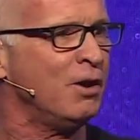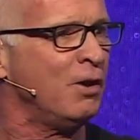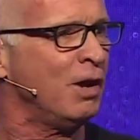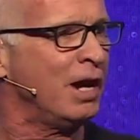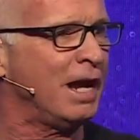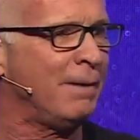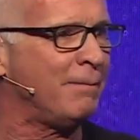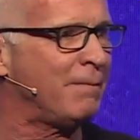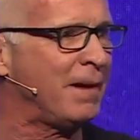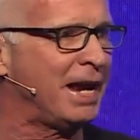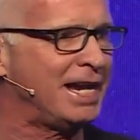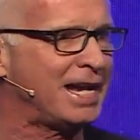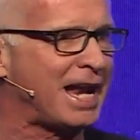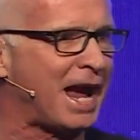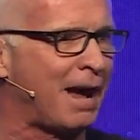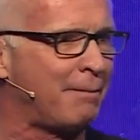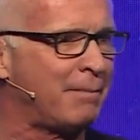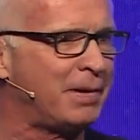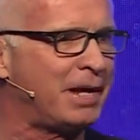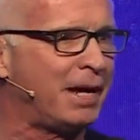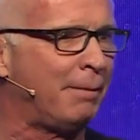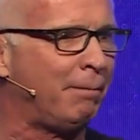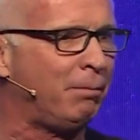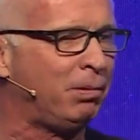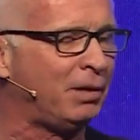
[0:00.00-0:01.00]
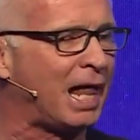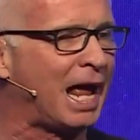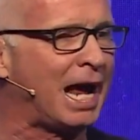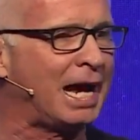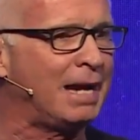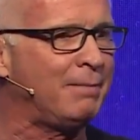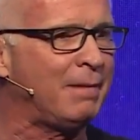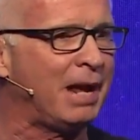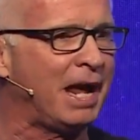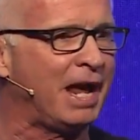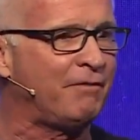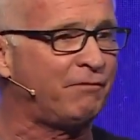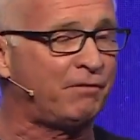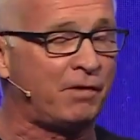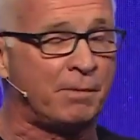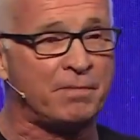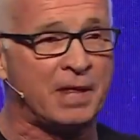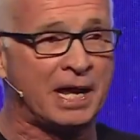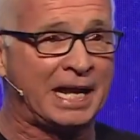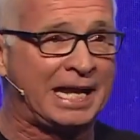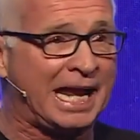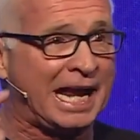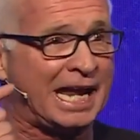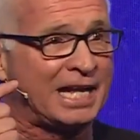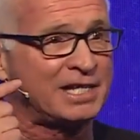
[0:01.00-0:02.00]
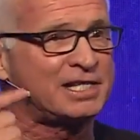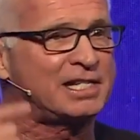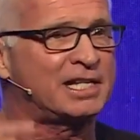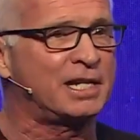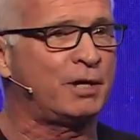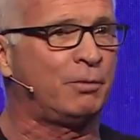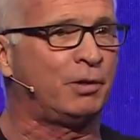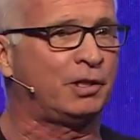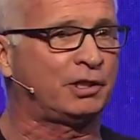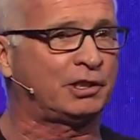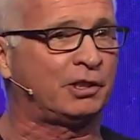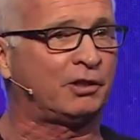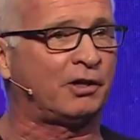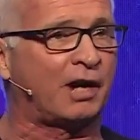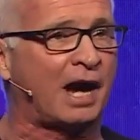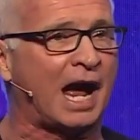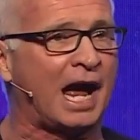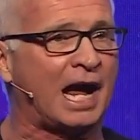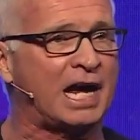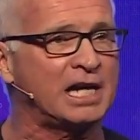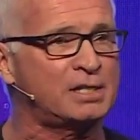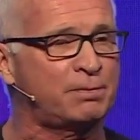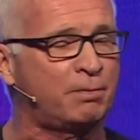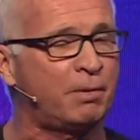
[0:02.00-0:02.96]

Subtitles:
It may not be a blind man from they can't see with their eyes,